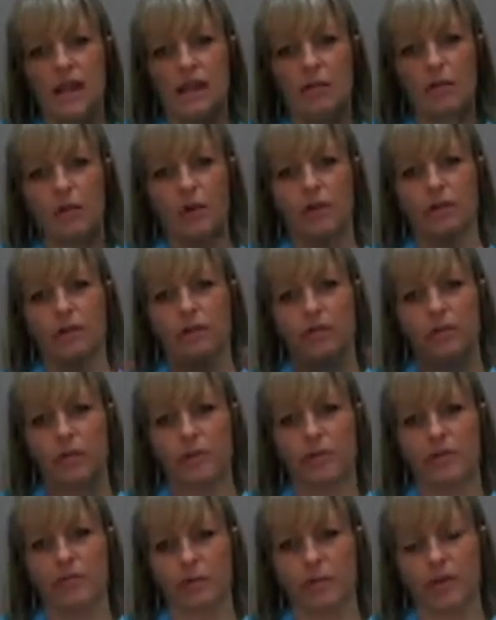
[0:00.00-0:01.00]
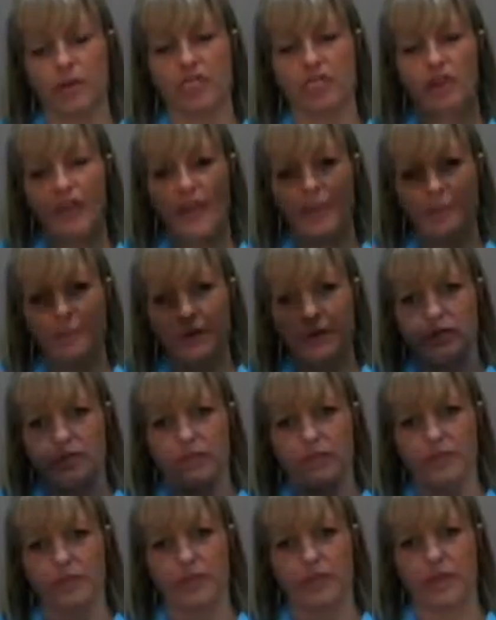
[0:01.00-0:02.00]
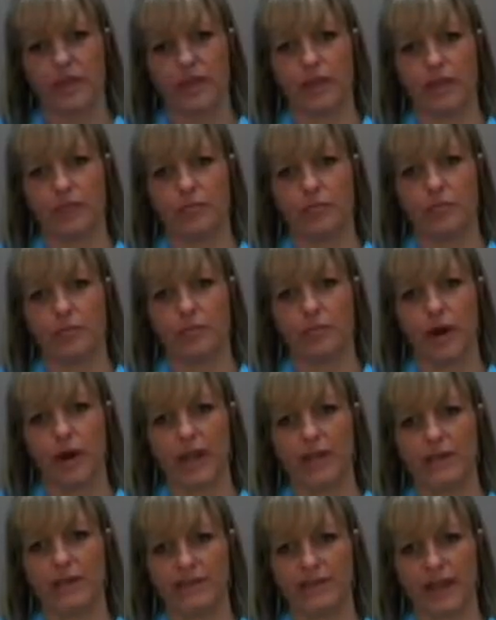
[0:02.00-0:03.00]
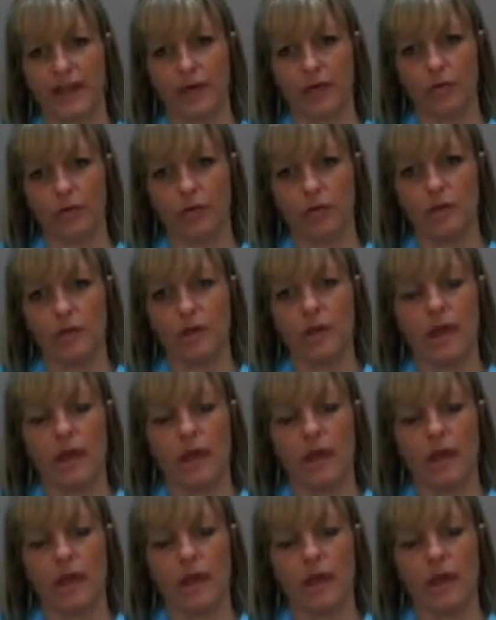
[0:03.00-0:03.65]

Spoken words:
When inflammation happens, they break down.